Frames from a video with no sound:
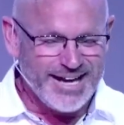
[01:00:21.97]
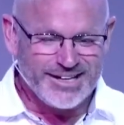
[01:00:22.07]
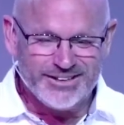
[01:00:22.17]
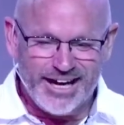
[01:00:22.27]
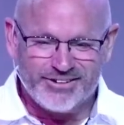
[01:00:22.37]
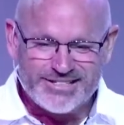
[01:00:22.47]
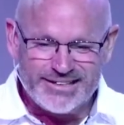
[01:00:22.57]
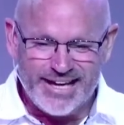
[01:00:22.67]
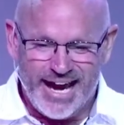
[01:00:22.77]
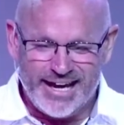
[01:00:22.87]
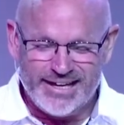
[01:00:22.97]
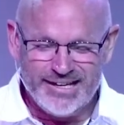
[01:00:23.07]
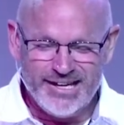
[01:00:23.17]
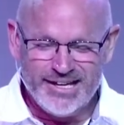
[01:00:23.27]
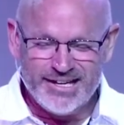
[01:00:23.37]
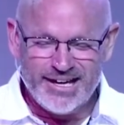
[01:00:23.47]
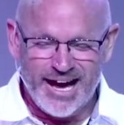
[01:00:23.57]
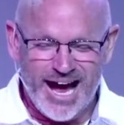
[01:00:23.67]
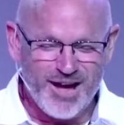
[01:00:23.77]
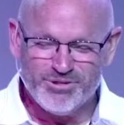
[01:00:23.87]
I declare it today.
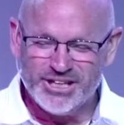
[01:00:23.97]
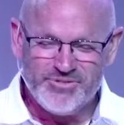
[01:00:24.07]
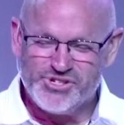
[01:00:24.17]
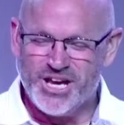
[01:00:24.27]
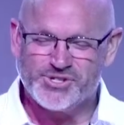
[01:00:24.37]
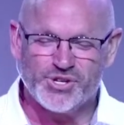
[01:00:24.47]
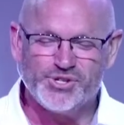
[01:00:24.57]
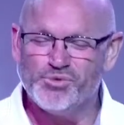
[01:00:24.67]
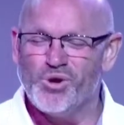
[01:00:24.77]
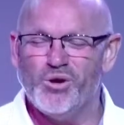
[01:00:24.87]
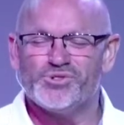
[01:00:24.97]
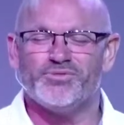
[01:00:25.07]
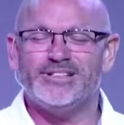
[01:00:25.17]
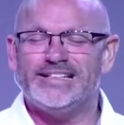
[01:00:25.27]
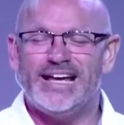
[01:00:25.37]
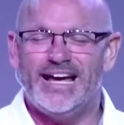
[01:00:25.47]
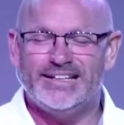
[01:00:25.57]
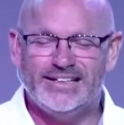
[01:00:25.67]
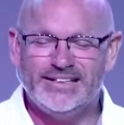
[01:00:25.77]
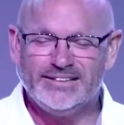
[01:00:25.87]
I believe, Jesus, you rose from the
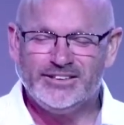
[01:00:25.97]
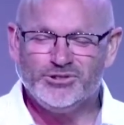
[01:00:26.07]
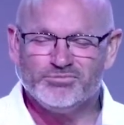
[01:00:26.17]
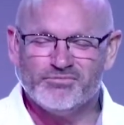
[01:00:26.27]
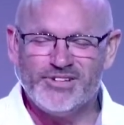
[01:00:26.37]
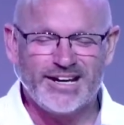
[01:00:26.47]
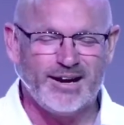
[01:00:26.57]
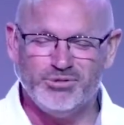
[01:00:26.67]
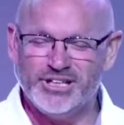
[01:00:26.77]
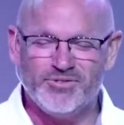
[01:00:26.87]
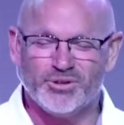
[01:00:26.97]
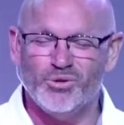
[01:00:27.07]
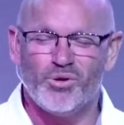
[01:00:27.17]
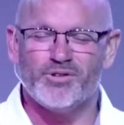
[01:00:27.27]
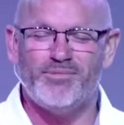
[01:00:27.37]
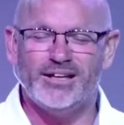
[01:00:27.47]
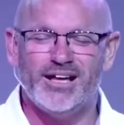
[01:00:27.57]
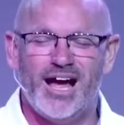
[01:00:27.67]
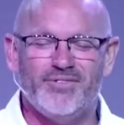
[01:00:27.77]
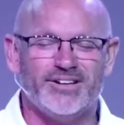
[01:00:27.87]
dead, and I believe you're Lord of my
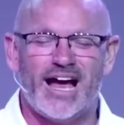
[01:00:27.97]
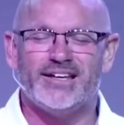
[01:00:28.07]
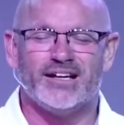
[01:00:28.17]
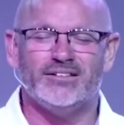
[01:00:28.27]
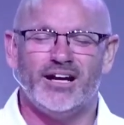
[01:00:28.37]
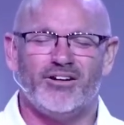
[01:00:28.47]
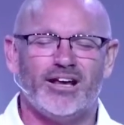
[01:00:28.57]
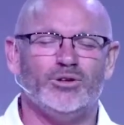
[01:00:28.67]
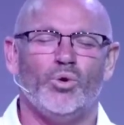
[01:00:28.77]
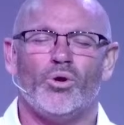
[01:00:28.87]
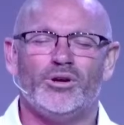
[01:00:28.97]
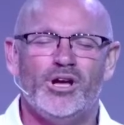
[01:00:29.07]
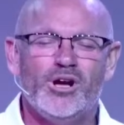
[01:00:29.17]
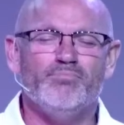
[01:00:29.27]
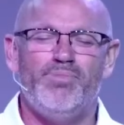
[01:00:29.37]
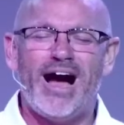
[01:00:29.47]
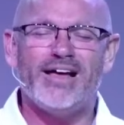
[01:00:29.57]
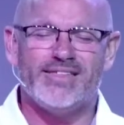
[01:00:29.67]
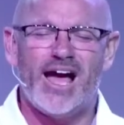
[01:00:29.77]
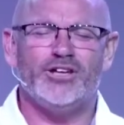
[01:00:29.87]
life, and I declare it. And Lord,
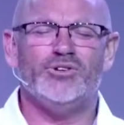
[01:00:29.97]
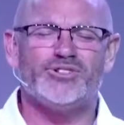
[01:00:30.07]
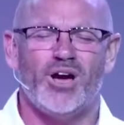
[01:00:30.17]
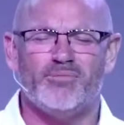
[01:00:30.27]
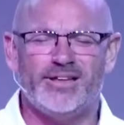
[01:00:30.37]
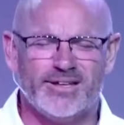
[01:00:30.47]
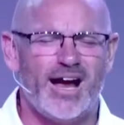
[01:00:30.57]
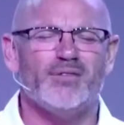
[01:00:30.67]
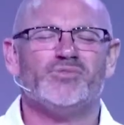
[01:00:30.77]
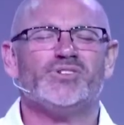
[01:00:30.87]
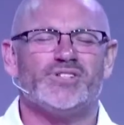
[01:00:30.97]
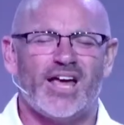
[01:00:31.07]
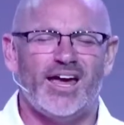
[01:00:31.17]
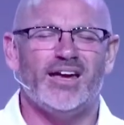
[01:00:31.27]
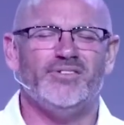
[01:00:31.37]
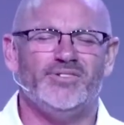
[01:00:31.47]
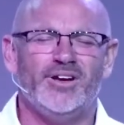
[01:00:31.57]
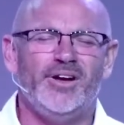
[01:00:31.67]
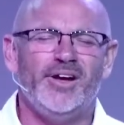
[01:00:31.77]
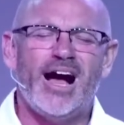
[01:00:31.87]
by that, you tell me that I'm saved.
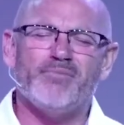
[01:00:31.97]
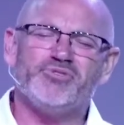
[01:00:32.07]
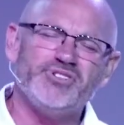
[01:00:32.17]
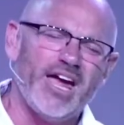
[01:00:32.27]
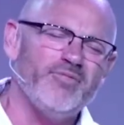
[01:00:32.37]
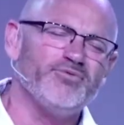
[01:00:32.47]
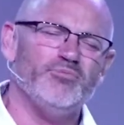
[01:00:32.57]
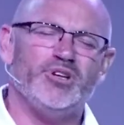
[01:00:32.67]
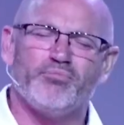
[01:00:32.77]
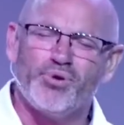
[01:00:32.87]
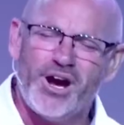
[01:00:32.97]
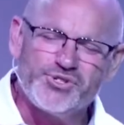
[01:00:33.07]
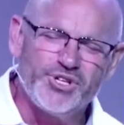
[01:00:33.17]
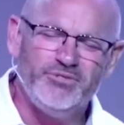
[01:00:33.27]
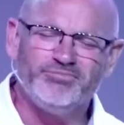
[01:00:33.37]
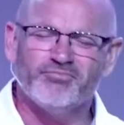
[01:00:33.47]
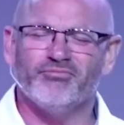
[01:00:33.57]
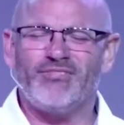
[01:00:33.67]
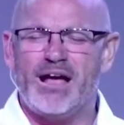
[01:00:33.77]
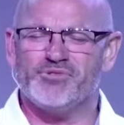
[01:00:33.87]
I'm saved from
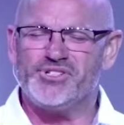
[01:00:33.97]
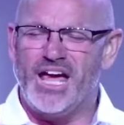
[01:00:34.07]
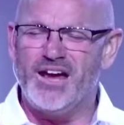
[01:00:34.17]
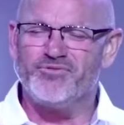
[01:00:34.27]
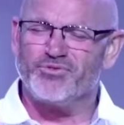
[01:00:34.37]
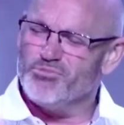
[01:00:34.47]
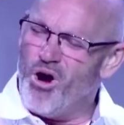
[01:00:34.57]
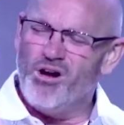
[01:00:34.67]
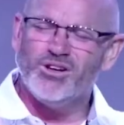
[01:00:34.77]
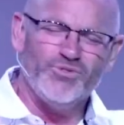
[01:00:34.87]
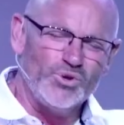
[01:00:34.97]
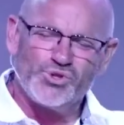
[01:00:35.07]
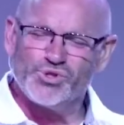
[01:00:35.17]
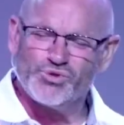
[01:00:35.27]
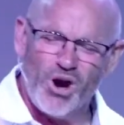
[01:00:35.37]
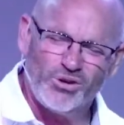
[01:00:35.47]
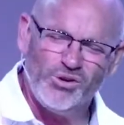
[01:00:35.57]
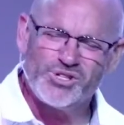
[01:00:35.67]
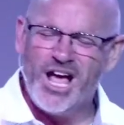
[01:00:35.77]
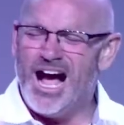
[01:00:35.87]
depression. I'm saved from all of those
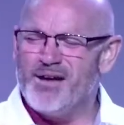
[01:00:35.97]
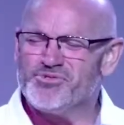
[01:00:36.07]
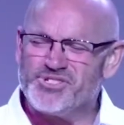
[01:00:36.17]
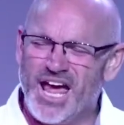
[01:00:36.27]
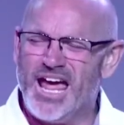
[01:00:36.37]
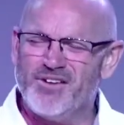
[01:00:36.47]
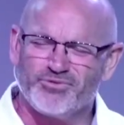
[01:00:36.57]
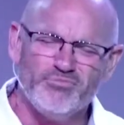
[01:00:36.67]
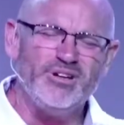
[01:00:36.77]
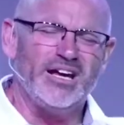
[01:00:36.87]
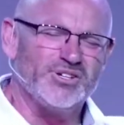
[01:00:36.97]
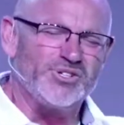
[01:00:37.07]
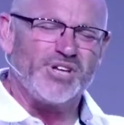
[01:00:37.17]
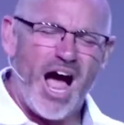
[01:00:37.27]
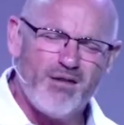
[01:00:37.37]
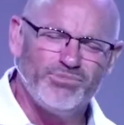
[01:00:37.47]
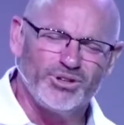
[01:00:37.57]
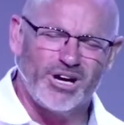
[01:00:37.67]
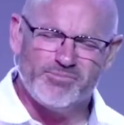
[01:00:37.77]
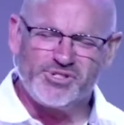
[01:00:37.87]
struggles. I'm saved from being
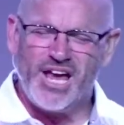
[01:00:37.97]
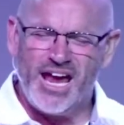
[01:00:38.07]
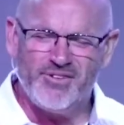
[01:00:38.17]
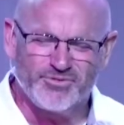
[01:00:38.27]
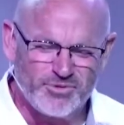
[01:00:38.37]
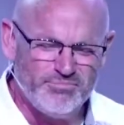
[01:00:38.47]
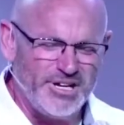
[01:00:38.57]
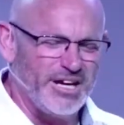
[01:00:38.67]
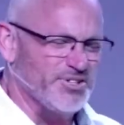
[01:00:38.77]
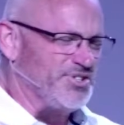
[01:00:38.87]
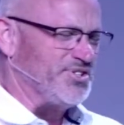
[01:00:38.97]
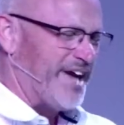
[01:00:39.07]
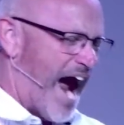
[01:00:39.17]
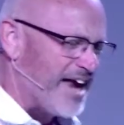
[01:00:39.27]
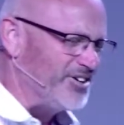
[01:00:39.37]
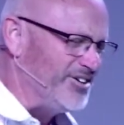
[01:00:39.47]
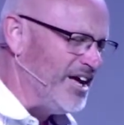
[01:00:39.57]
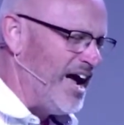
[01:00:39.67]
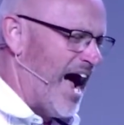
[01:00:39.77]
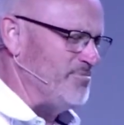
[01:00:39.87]
somber. I'm saved from being
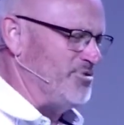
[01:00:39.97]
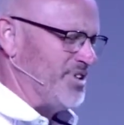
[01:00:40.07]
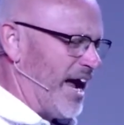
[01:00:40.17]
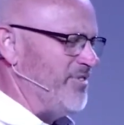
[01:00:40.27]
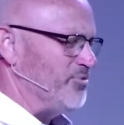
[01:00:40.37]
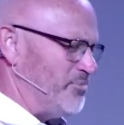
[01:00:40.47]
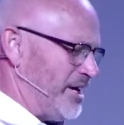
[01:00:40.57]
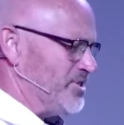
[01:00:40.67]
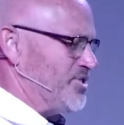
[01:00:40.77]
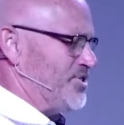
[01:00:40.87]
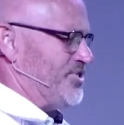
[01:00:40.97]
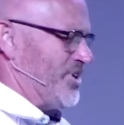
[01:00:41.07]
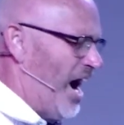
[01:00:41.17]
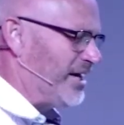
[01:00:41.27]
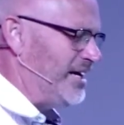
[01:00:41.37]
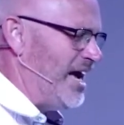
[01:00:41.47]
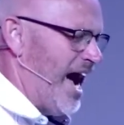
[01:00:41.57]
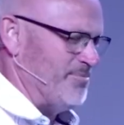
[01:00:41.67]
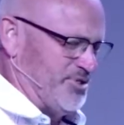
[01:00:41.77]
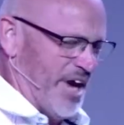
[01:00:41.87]
scattered. I'm saved from being stuck.
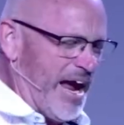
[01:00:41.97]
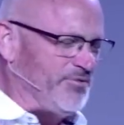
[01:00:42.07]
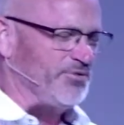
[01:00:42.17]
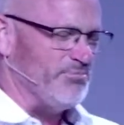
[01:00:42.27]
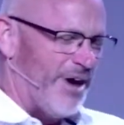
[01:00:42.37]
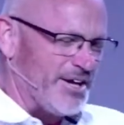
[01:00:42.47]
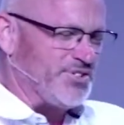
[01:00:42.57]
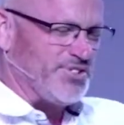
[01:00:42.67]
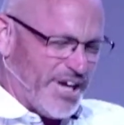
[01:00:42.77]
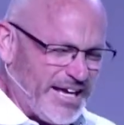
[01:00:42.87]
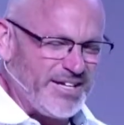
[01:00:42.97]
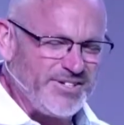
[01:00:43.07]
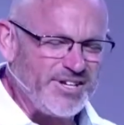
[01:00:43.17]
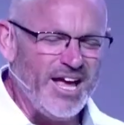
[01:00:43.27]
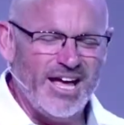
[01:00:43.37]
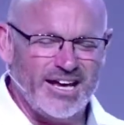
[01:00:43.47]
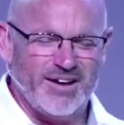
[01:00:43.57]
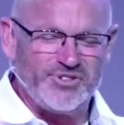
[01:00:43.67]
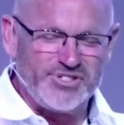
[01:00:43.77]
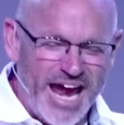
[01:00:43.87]
I'm saved from my sins,
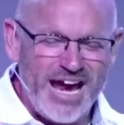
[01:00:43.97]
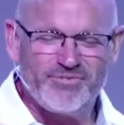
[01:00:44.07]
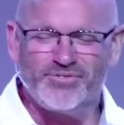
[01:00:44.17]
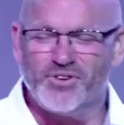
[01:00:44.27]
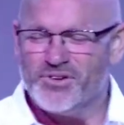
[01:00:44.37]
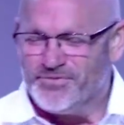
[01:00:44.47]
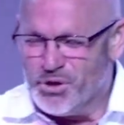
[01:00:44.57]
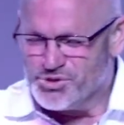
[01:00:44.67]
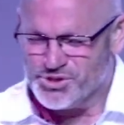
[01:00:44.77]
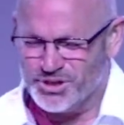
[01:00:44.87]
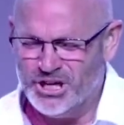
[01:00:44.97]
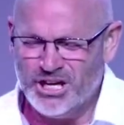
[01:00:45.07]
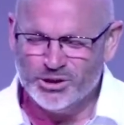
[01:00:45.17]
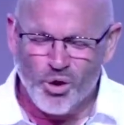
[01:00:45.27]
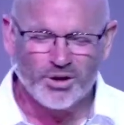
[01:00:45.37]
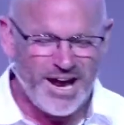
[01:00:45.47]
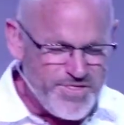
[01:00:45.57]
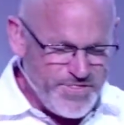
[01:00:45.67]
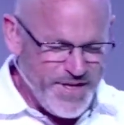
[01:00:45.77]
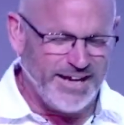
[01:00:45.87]
and I'm saved for the future. Lord,
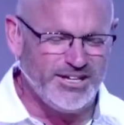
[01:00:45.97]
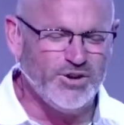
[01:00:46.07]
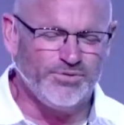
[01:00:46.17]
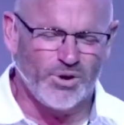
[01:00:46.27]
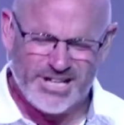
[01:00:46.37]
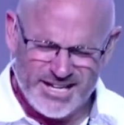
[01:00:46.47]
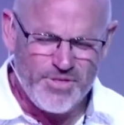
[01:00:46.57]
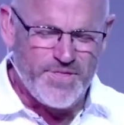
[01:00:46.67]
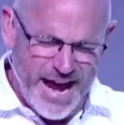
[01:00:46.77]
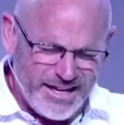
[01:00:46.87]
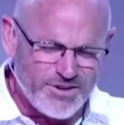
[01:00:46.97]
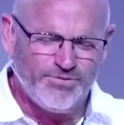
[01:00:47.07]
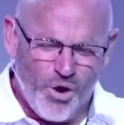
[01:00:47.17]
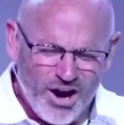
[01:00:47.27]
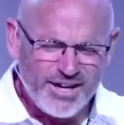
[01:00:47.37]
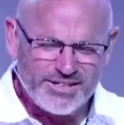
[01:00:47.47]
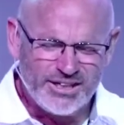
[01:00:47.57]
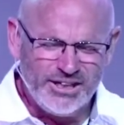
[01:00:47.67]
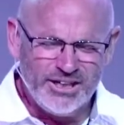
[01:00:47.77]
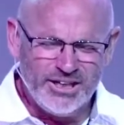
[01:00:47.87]
I thank you for it. Can you thank him for
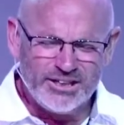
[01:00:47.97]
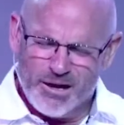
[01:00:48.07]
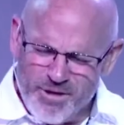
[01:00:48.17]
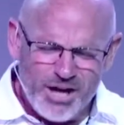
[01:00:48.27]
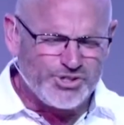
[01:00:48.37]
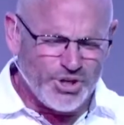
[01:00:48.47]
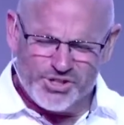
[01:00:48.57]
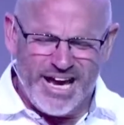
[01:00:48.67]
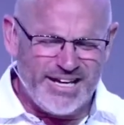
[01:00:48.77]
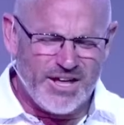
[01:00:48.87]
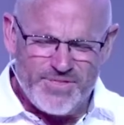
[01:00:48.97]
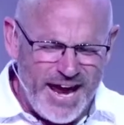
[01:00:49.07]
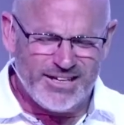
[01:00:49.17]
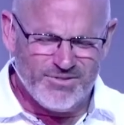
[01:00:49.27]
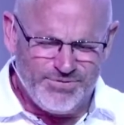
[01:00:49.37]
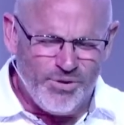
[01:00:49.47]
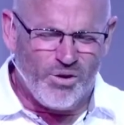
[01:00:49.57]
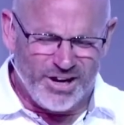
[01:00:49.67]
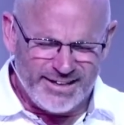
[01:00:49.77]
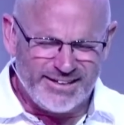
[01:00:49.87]
it? Come on, church. Can you thank him
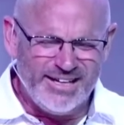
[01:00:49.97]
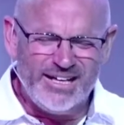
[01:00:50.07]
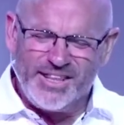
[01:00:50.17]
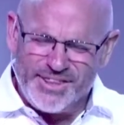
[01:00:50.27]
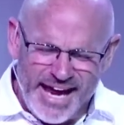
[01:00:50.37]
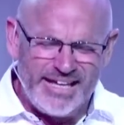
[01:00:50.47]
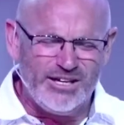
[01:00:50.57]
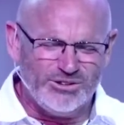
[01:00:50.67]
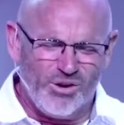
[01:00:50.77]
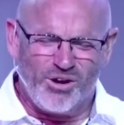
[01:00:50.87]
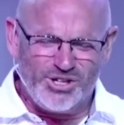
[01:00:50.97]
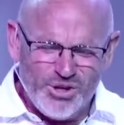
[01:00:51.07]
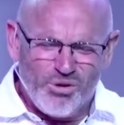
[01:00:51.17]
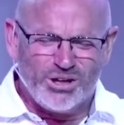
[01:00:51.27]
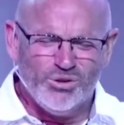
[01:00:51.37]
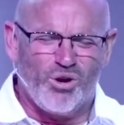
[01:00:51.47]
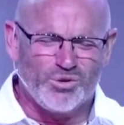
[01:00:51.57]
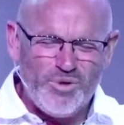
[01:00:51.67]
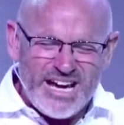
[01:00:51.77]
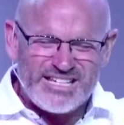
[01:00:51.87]
for it? Thank you, Lord. You are
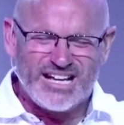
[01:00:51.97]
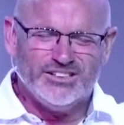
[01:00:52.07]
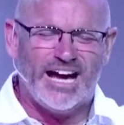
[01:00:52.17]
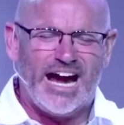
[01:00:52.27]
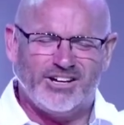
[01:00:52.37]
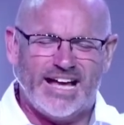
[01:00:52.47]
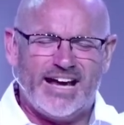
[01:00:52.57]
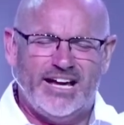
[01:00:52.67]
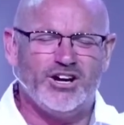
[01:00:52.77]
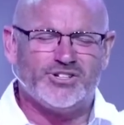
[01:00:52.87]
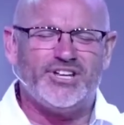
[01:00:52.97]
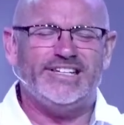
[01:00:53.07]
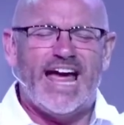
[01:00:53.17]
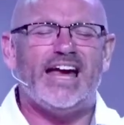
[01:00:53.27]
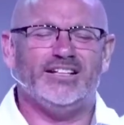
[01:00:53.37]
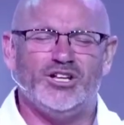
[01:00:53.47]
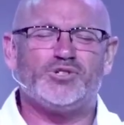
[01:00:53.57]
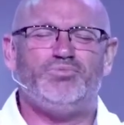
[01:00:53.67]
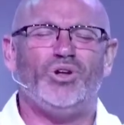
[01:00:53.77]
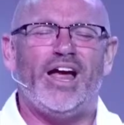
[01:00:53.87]
Lord. We declare that here today
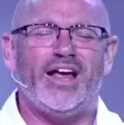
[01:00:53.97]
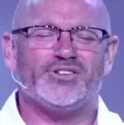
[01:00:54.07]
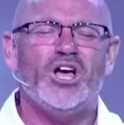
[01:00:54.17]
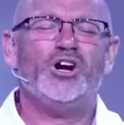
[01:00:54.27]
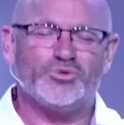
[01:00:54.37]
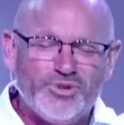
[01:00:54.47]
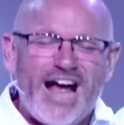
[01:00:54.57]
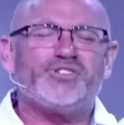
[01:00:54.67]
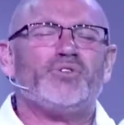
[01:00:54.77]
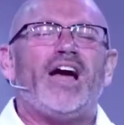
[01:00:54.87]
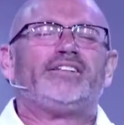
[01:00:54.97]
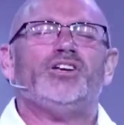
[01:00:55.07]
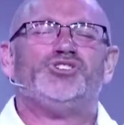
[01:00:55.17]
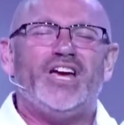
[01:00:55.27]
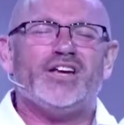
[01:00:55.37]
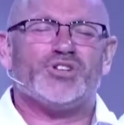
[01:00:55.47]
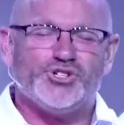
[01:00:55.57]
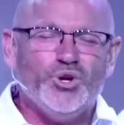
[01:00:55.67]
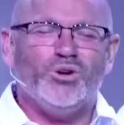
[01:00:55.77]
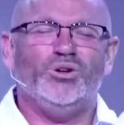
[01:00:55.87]
in this place. Resurrected
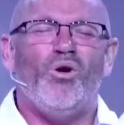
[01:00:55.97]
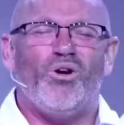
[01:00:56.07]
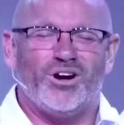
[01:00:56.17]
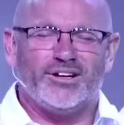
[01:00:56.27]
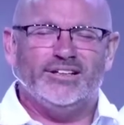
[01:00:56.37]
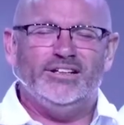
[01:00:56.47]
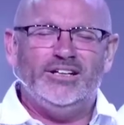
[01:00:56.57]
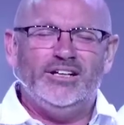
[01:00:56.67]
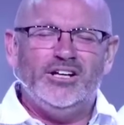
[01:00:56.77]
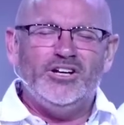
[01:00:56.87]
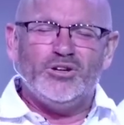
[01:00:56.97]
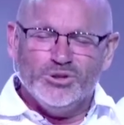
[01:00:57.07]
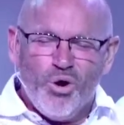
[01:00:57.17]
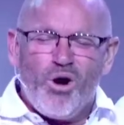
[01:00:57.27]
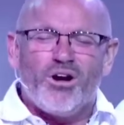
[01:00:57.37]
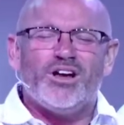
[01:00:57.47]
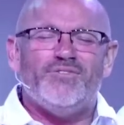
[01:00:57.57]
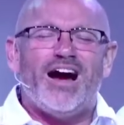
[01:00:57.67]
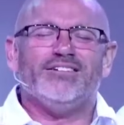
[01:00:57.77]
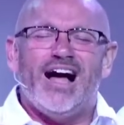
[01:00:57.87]
Jesus, you are Lord. You're Lord
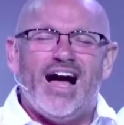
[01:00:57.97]
of our